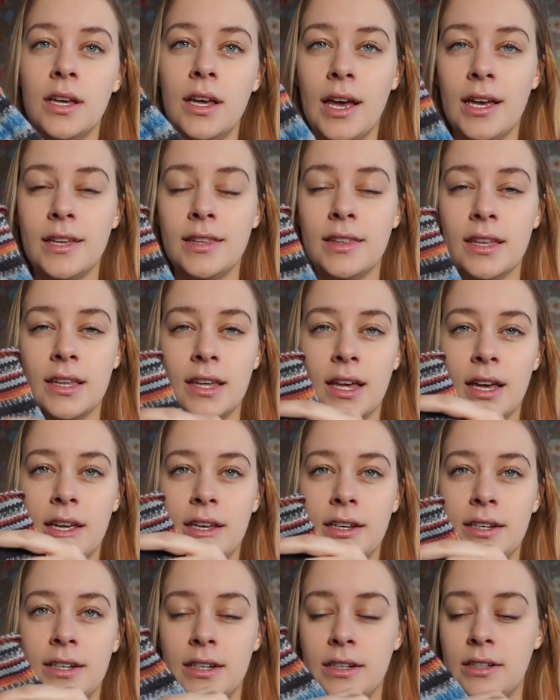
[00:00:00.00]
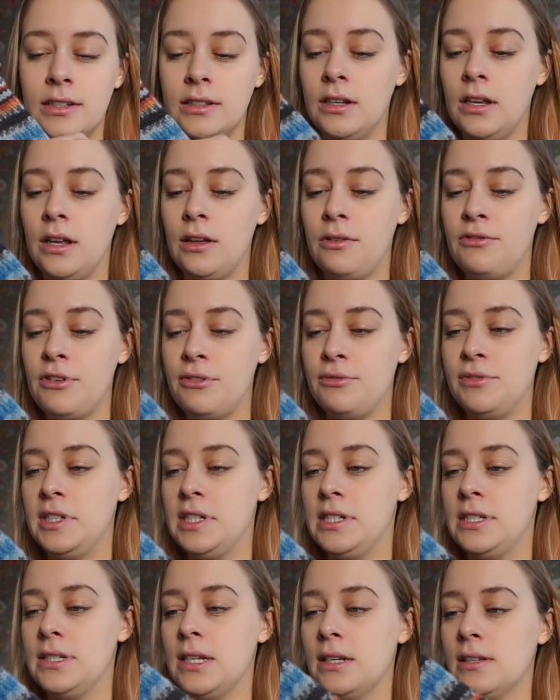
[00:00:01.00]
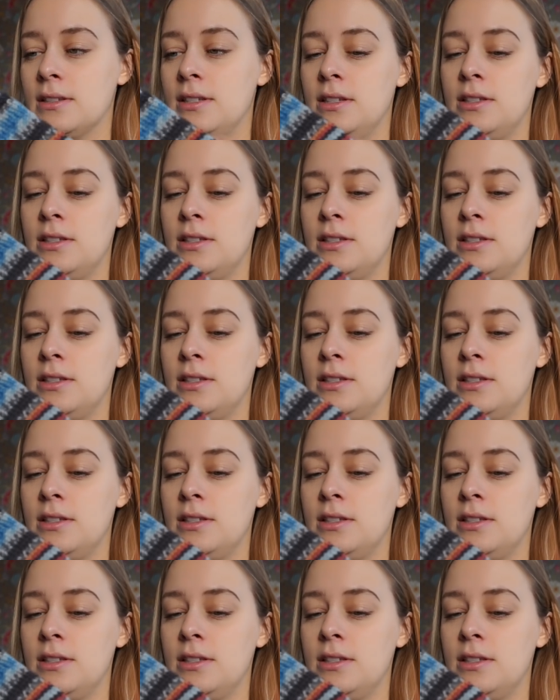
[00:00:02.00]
I think I did 56